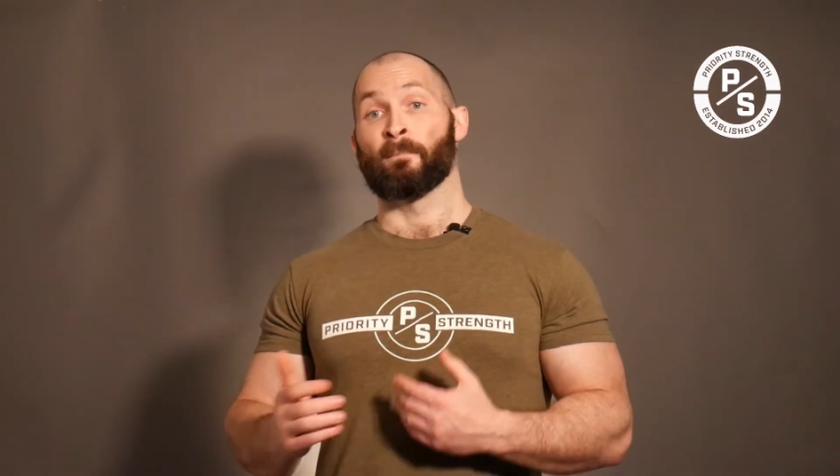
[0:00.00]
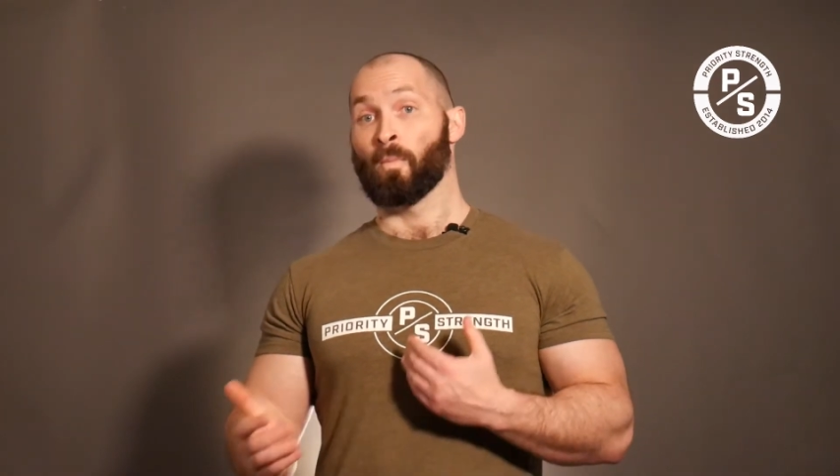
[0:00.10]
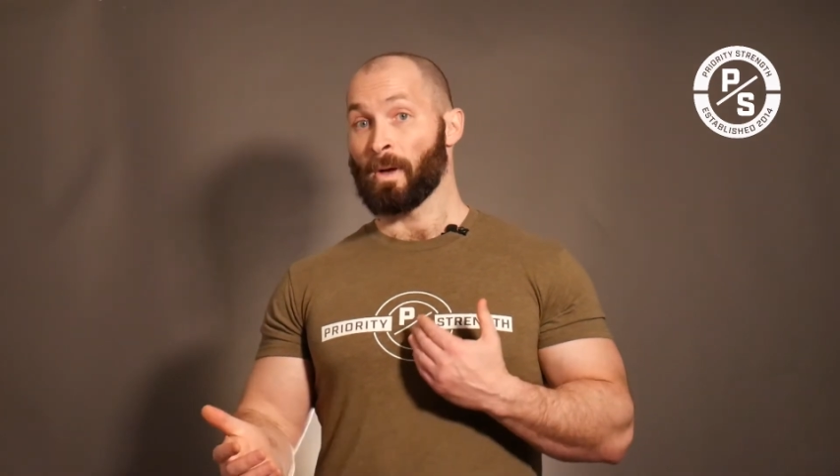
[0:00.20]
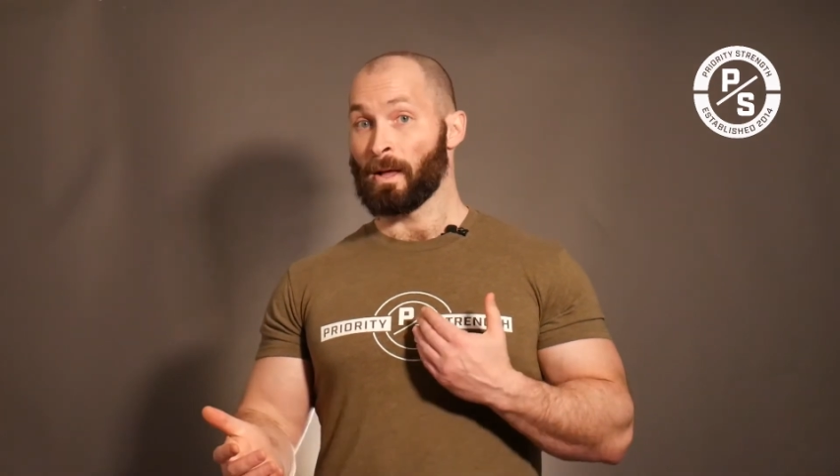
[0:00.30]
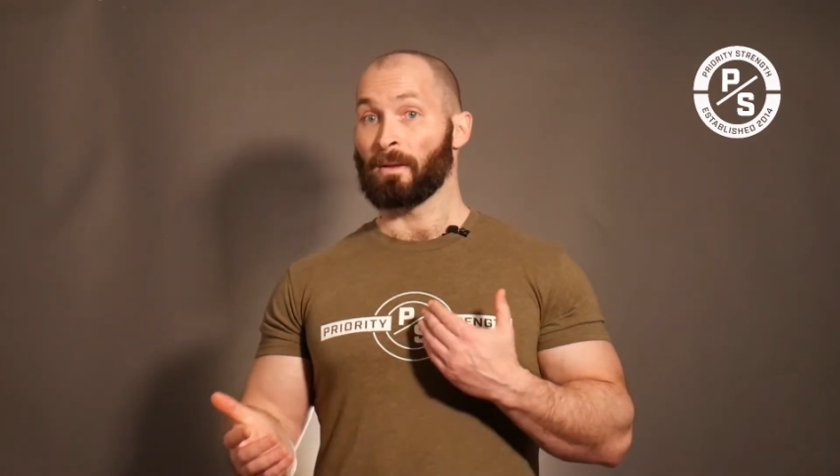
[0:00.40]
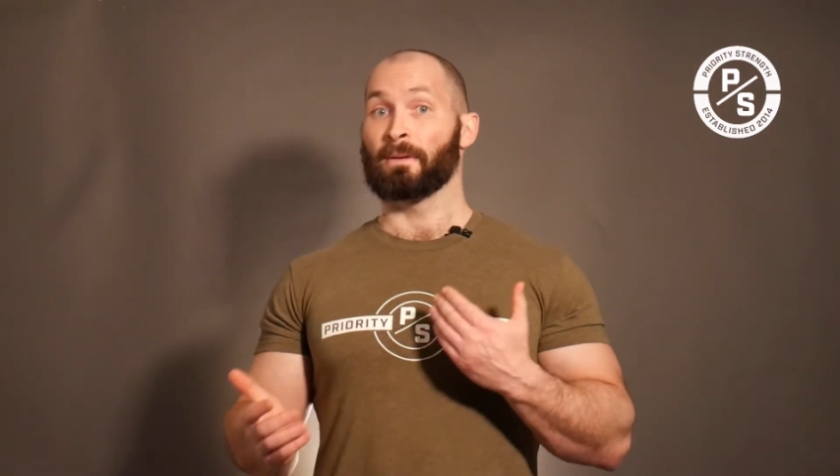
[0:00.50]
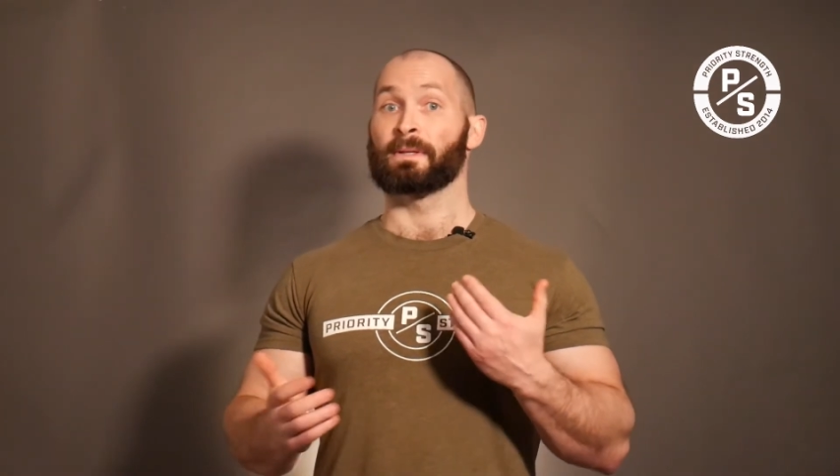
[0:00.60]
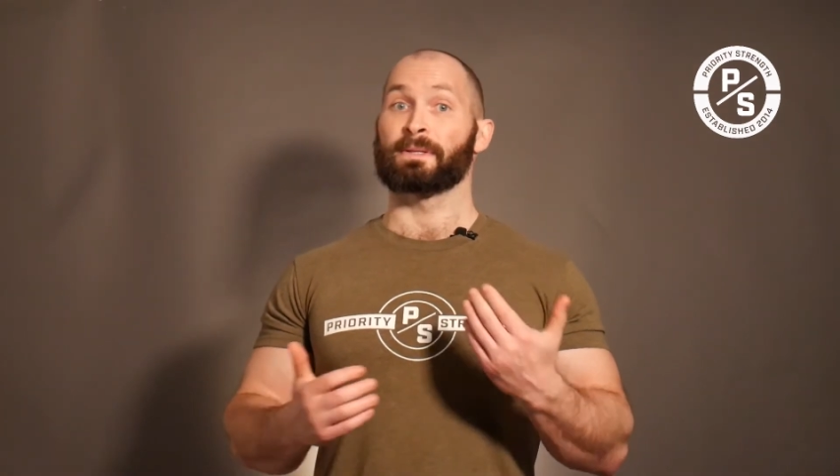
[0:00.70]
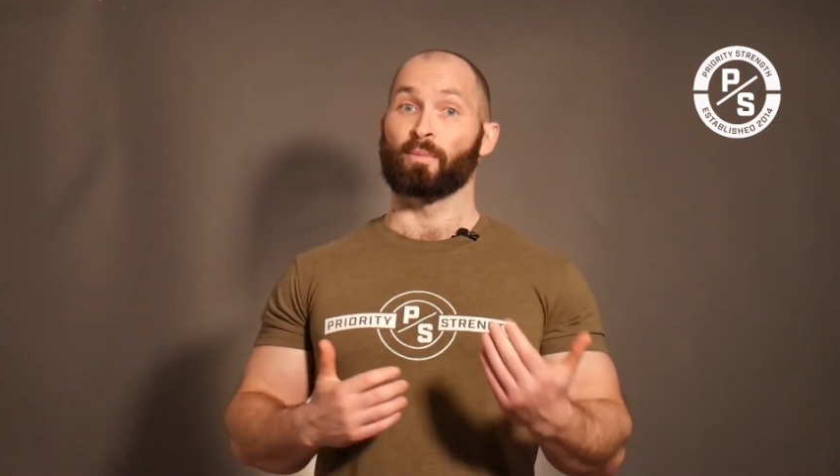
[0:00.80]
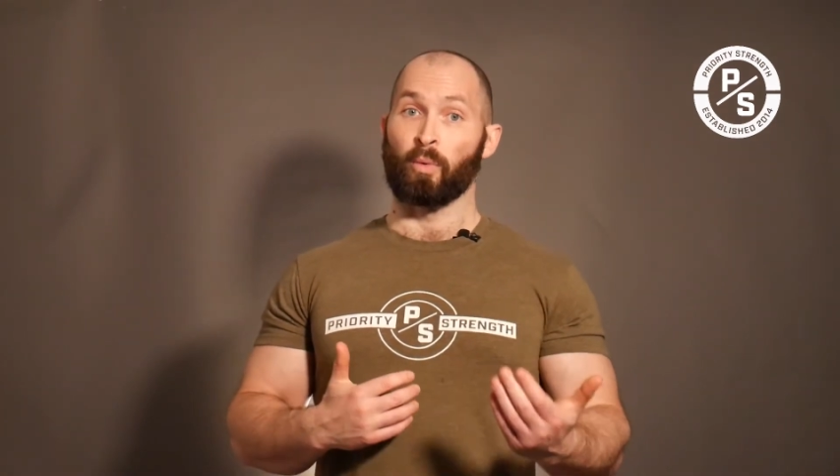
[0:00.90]
well,
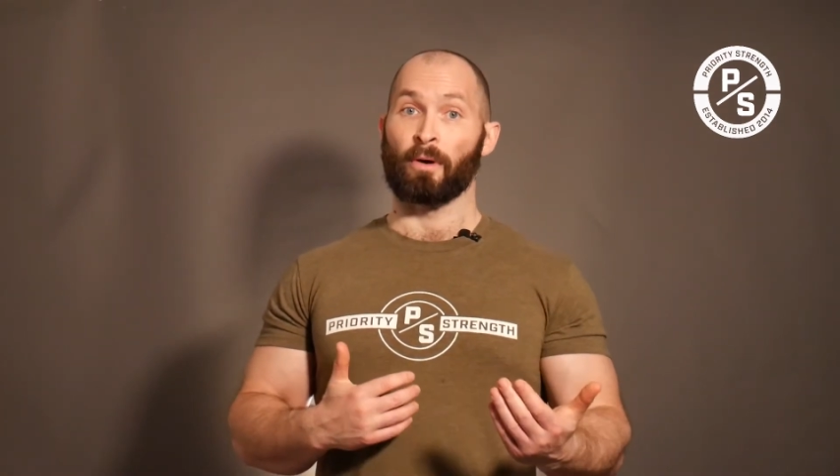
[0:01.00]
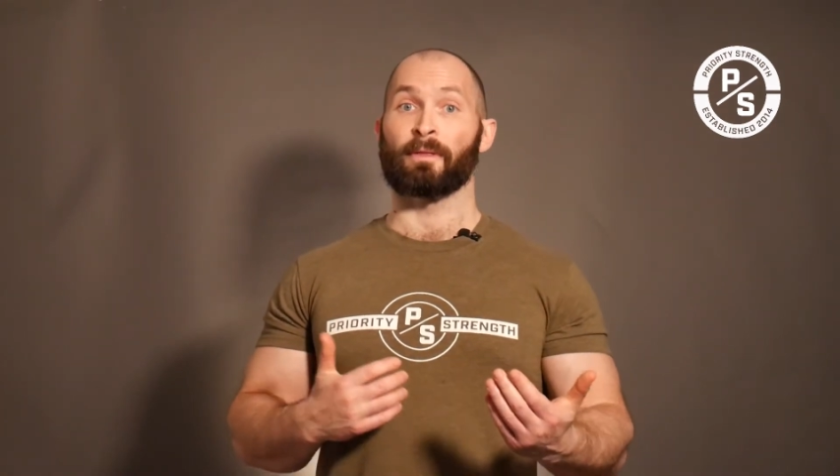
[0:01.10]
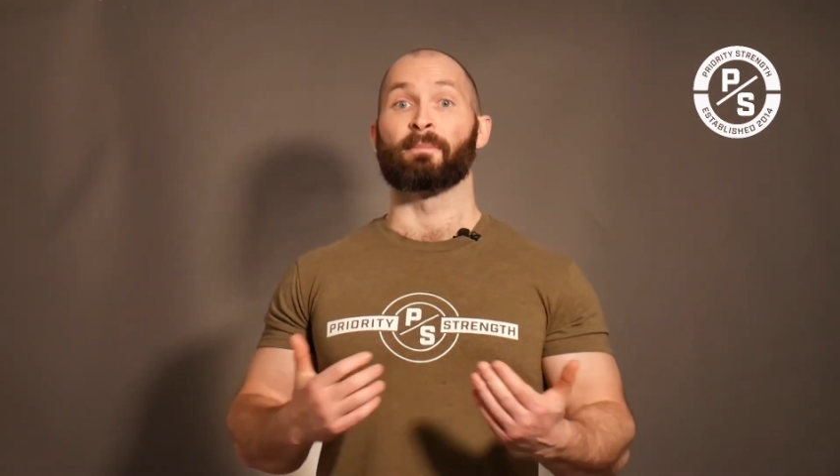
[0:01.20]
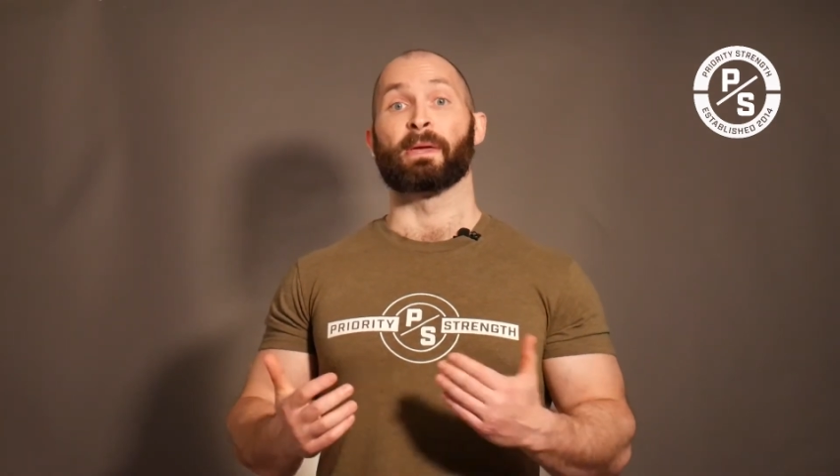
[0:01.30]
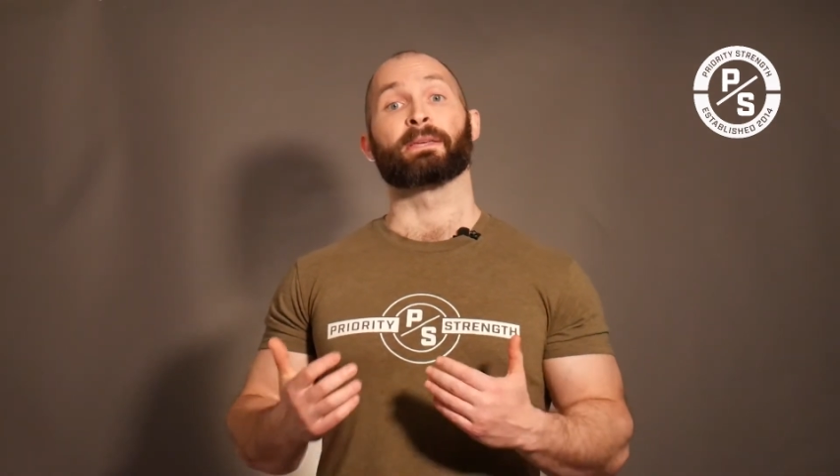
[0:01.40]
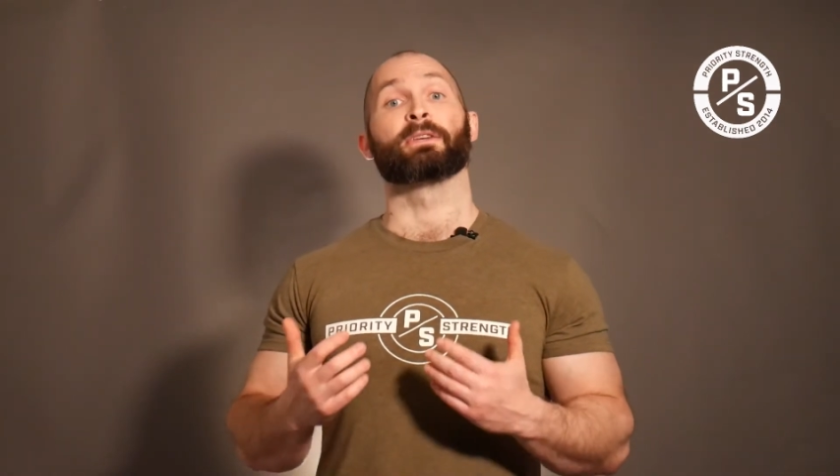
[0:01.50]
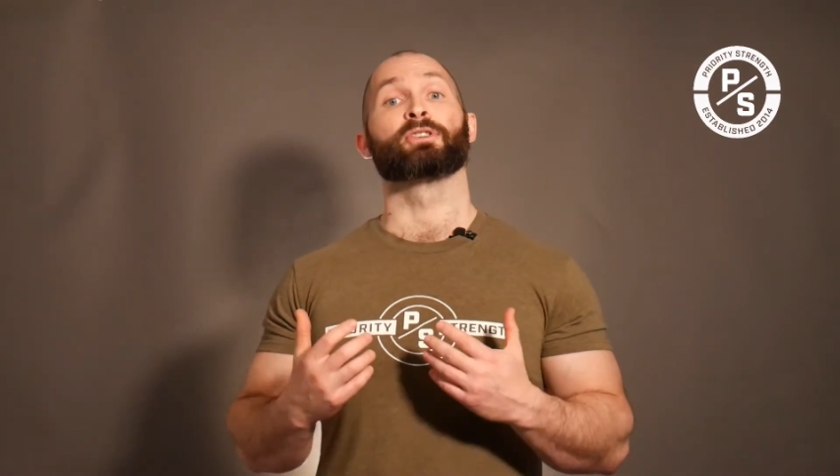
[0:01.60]
it's worth making